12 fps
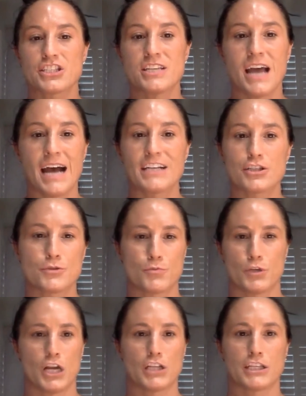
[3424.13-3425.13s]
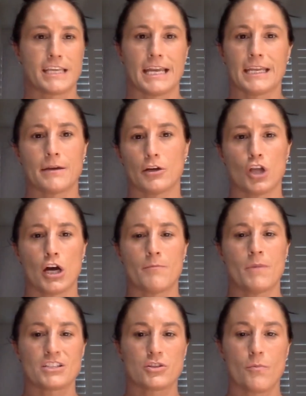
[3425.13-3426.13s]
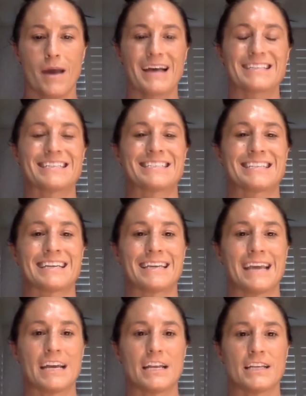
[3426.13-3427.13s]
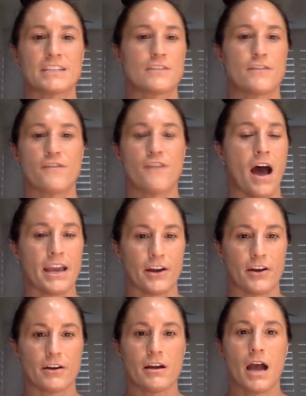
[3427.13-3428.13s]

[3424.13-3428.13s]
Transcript: not, you're not getting a lot of muscle mass, it's to get it to fire.